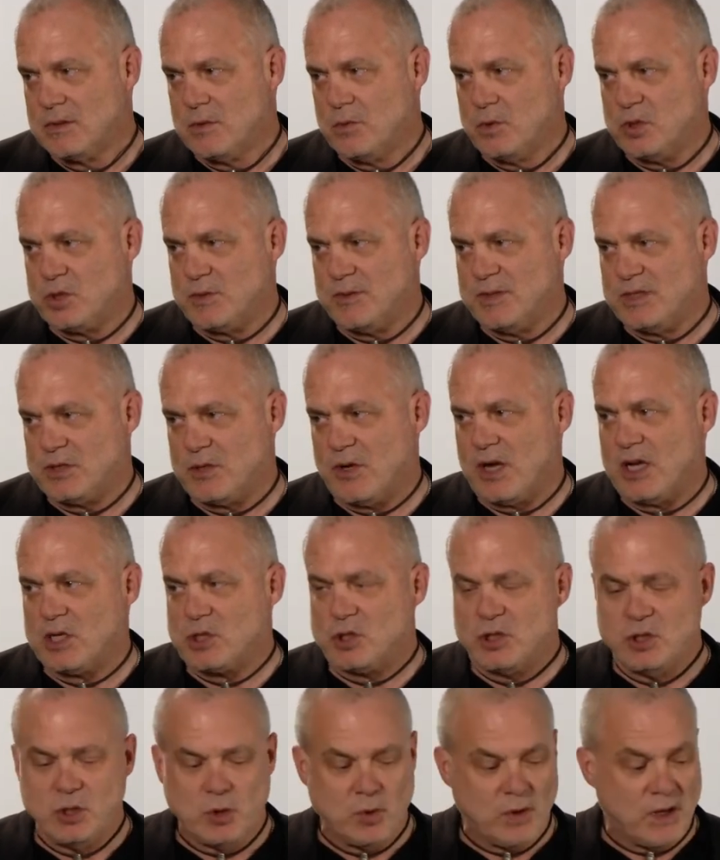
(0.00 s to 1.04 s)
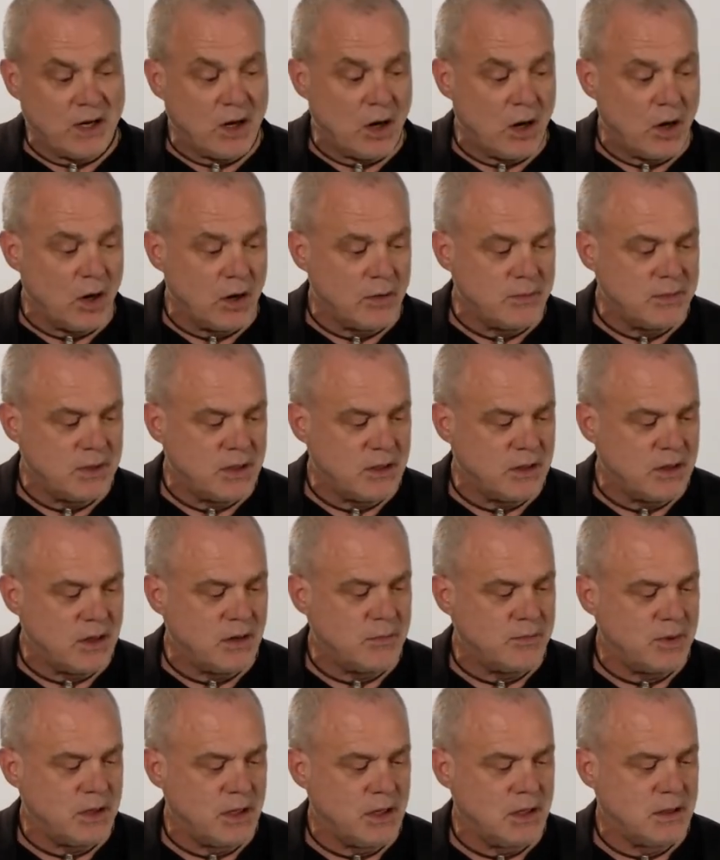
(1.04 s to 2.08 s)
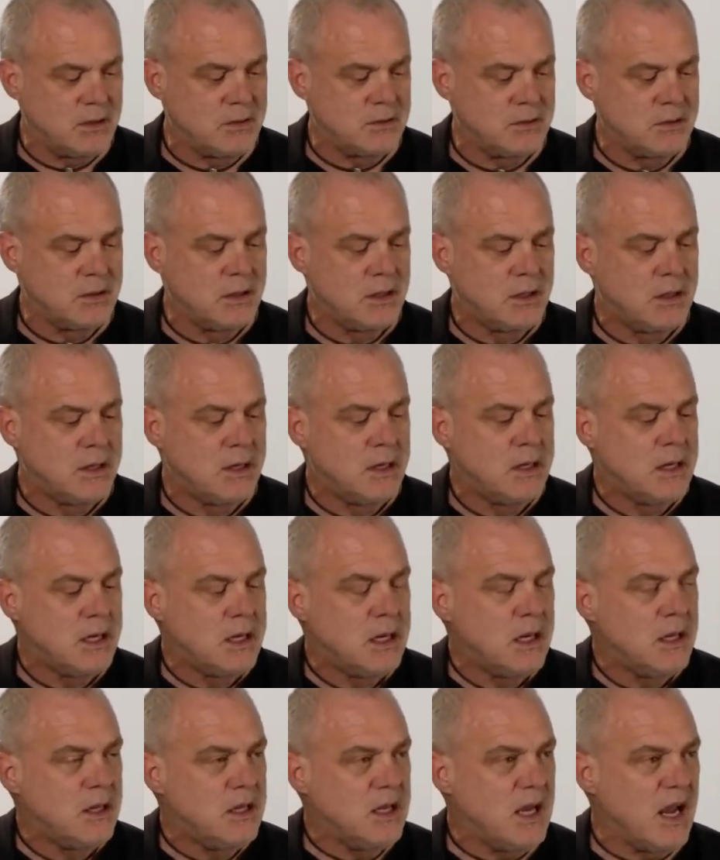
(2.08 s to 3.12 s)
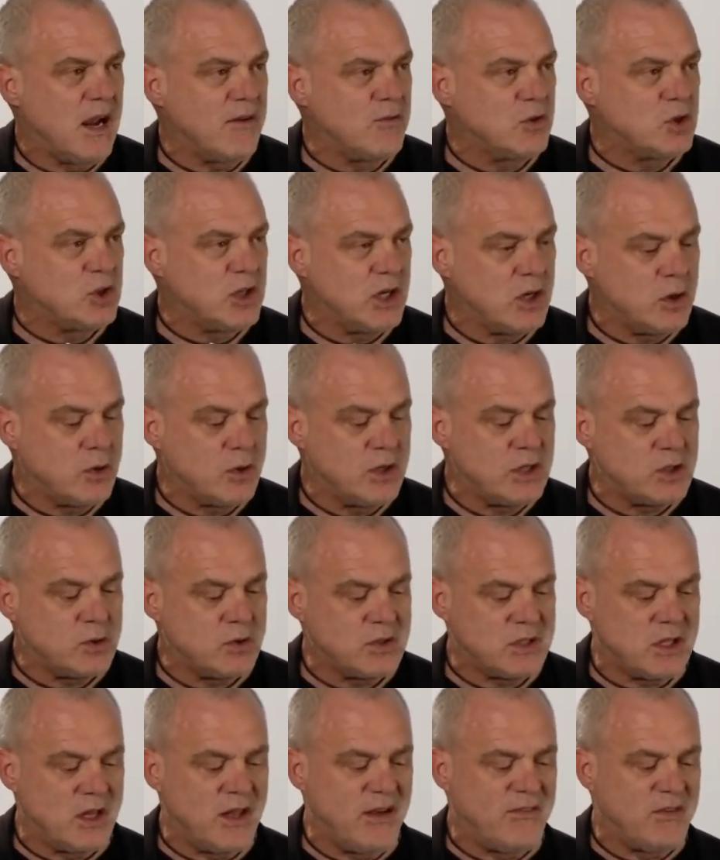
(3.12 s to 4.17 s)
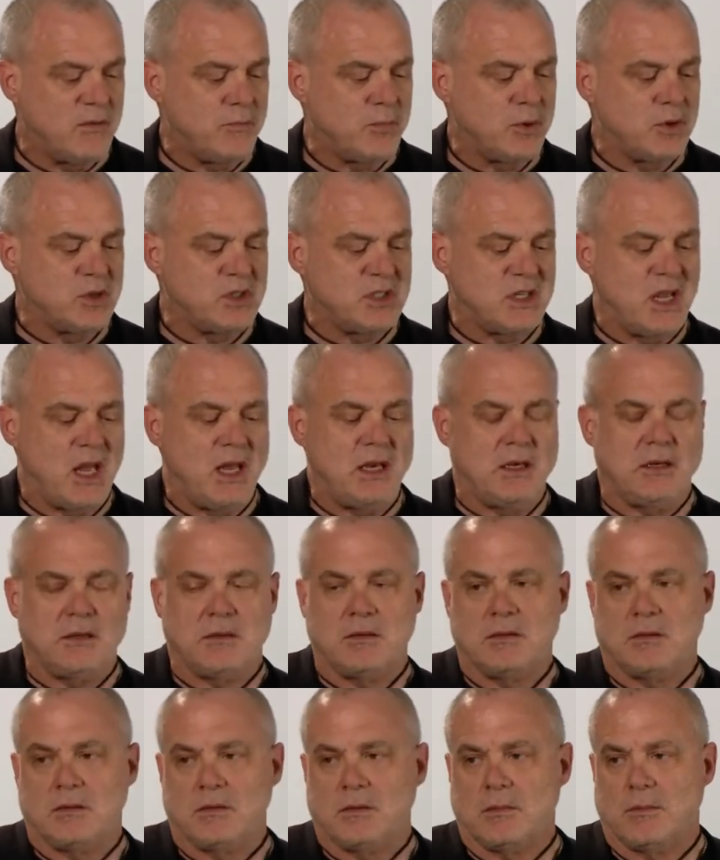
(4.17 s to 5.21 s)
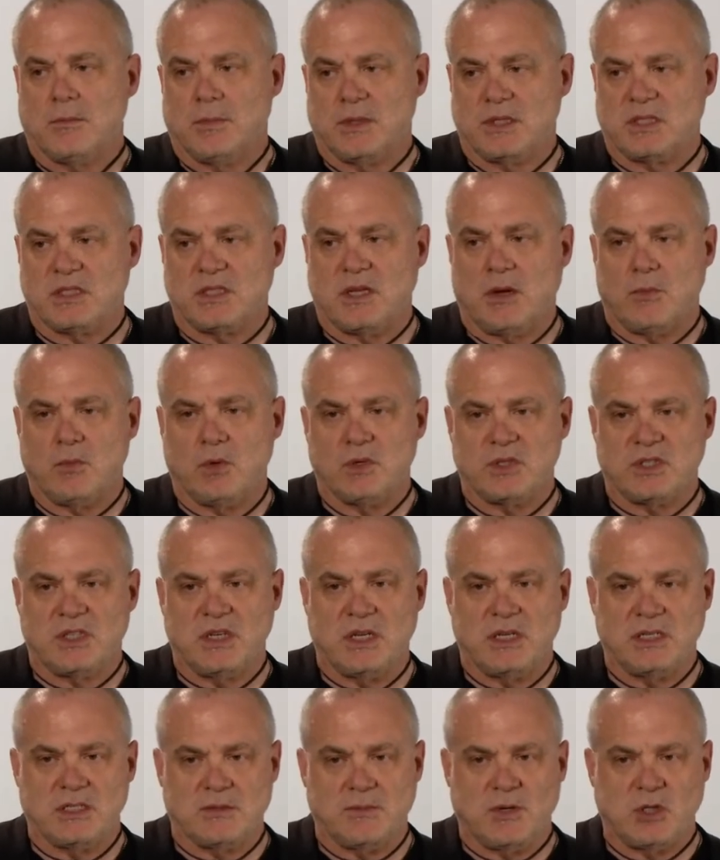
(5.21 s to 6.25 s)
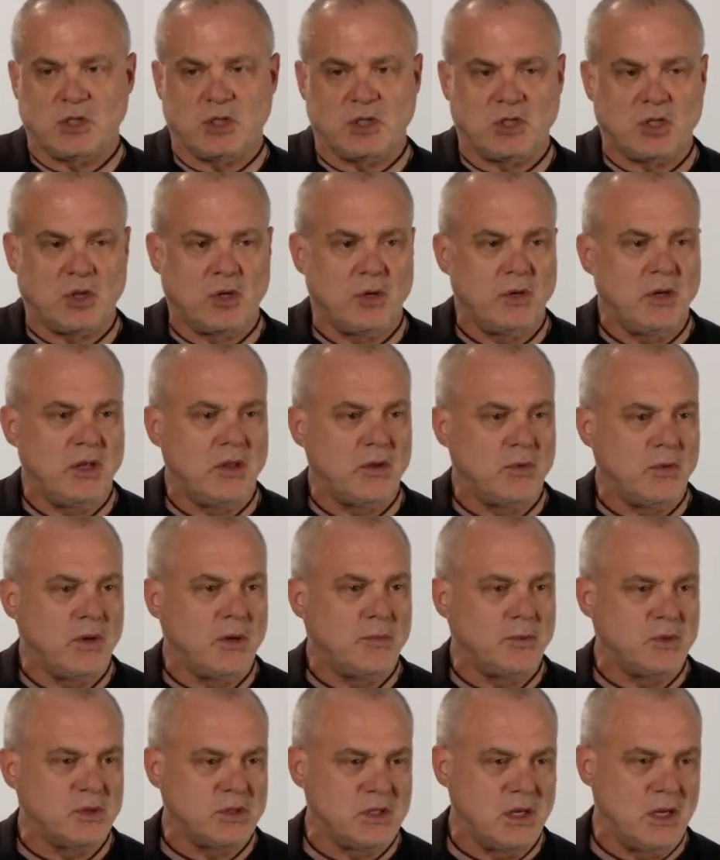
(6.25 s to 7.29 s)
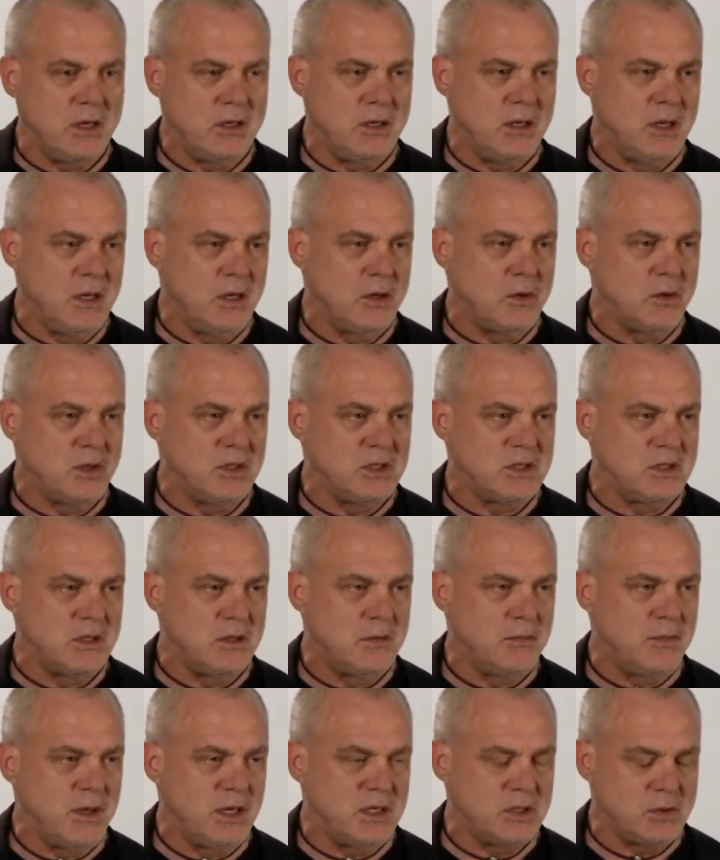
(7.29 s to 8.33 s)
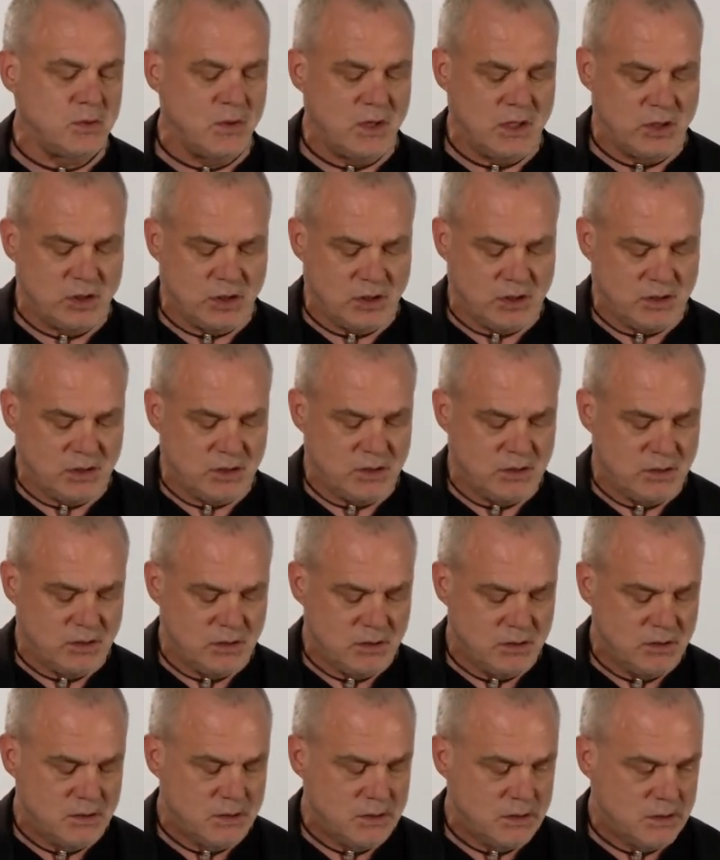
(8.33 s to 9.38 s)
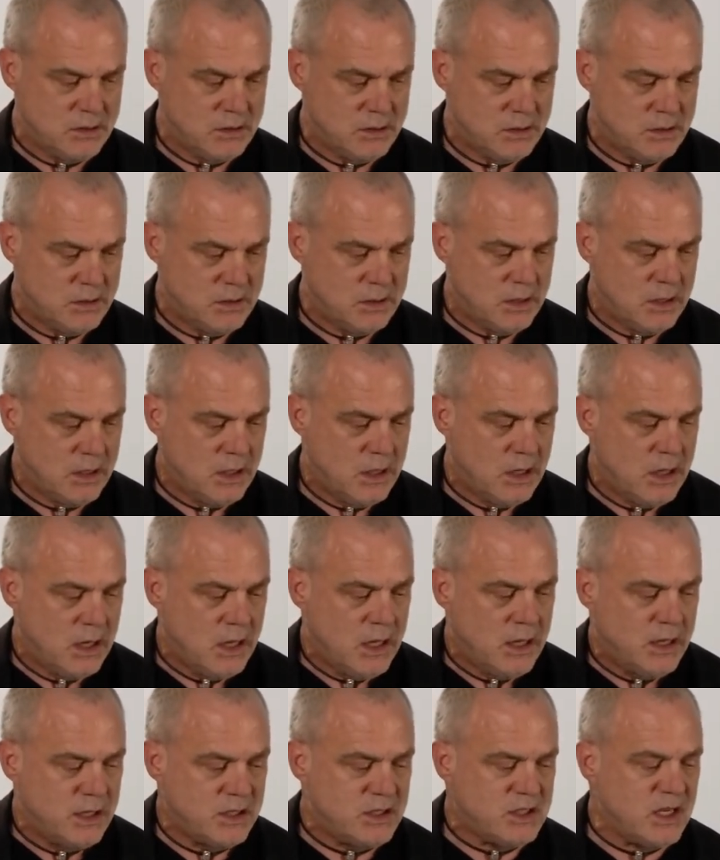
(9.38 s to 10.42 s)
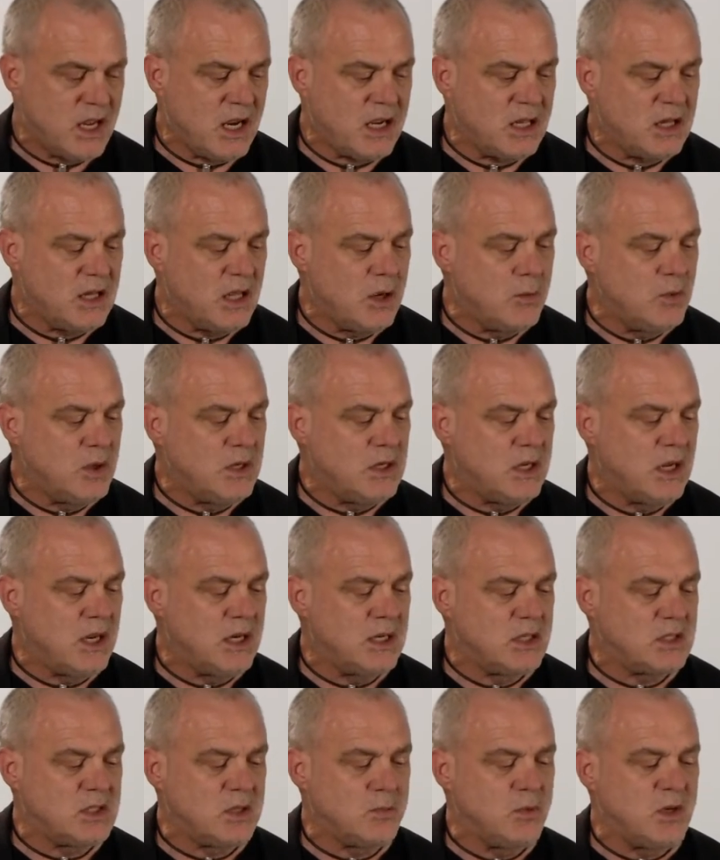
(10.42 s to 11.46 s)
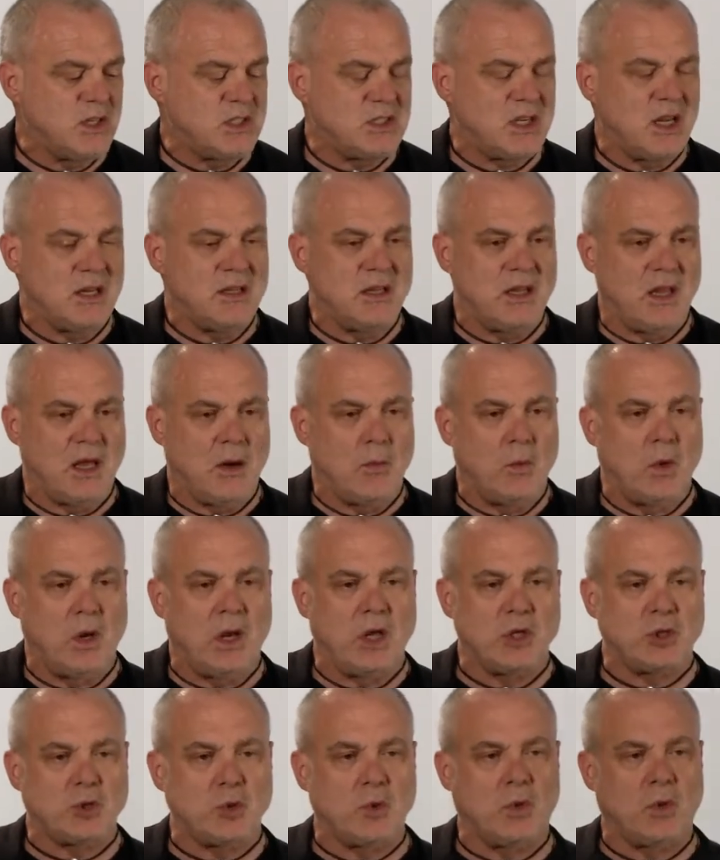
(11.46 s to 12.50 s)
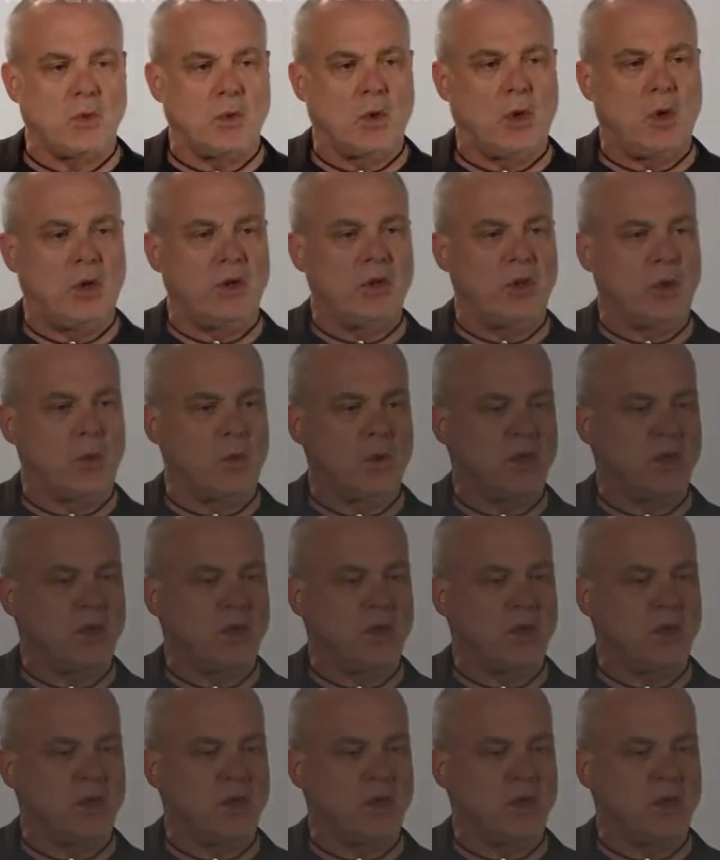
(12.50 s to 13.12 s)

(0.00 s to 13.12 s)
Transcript: which means they're actually doing harm to the company. The average increase was 11%, but some were seeing as much as 33% increase in base wages. The second thing we did is we said to them, we'll let you enroll in the